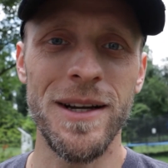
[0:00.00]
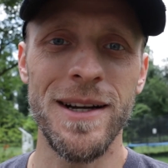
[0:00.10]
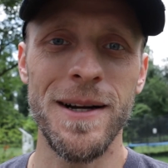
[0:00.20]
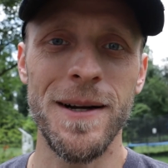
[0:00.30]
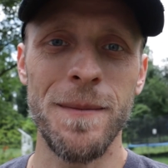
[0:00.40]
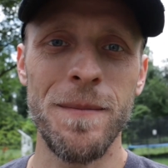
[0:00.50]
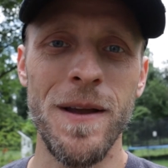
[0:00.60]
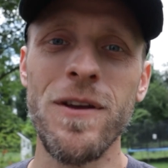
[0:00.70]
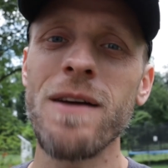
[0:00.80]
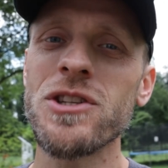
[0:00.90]

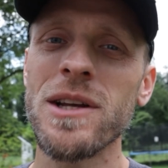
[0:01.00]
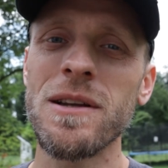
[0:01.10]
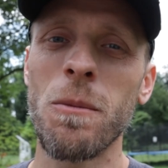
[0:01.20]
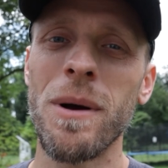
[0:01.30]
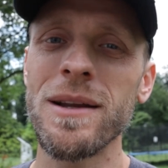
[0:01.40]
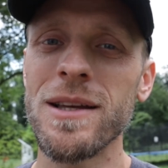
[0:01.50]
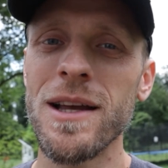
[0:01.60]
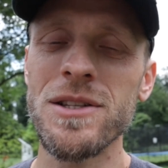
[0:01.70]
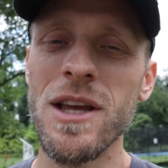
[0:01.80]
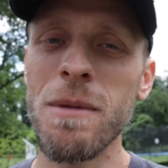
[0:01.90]
If you haven't checked out our
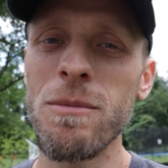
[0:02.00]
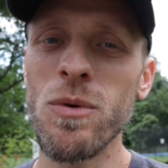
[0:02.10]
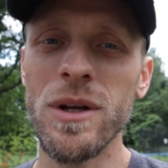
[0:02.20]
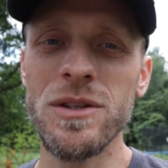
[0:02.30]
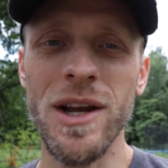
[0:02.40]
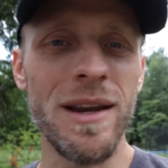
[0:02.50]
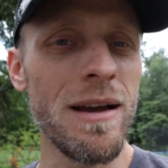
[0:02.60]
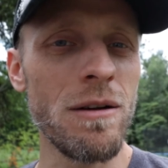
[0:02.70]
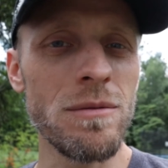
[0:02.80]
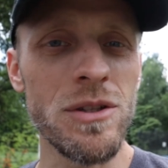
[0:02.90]
podcast yet, maybe you want to check it
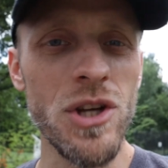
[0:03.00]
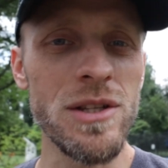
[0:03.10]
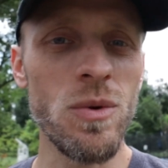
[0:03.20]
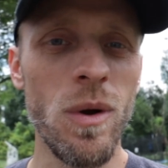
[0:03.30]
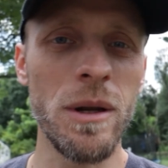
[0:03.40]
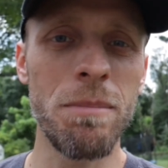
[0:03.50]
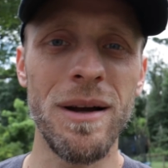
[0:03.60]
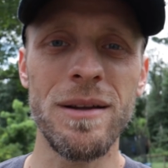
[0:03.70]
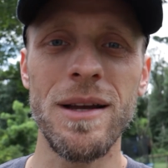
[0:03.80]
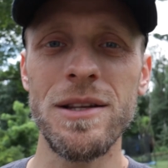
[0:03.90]
out, the Chasing Quality
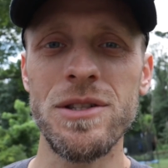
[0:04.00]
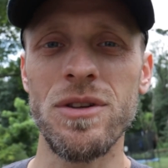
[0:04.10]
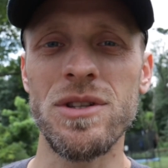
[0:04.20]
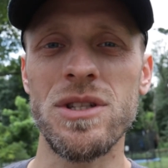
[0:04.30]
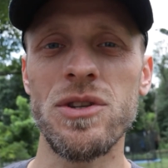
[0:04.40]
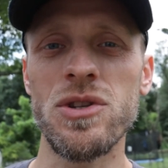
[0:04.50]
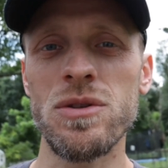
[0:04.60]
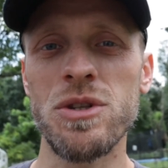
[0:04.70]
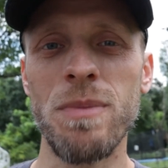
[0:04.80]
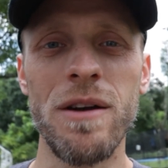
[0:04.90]
Podcast. It's on
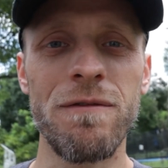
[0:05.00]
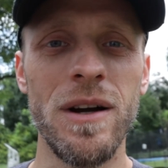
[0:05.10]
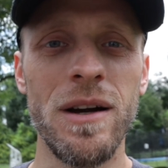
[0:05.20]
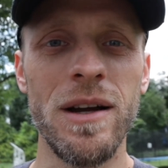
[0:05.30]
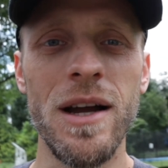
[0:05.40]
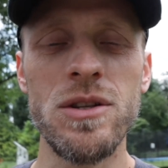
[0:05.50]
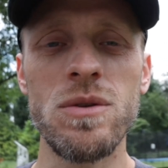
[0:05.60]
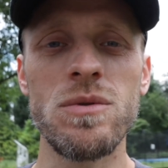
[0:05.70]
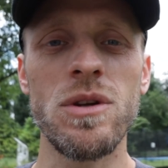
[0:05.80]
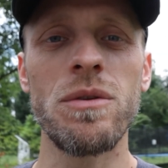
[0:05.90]
Stitcher, Spotify,
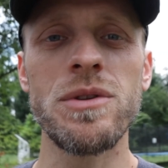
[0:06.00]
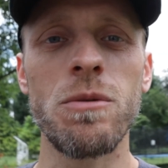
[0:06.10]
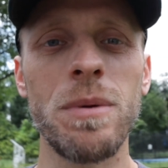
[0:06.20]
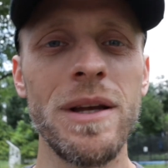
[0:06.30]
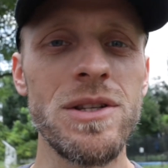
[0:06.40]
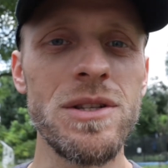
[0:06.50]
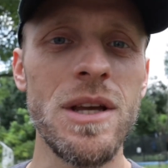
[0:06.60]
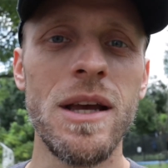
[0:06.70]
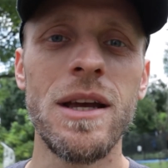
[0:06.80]
iTunes, all those other places.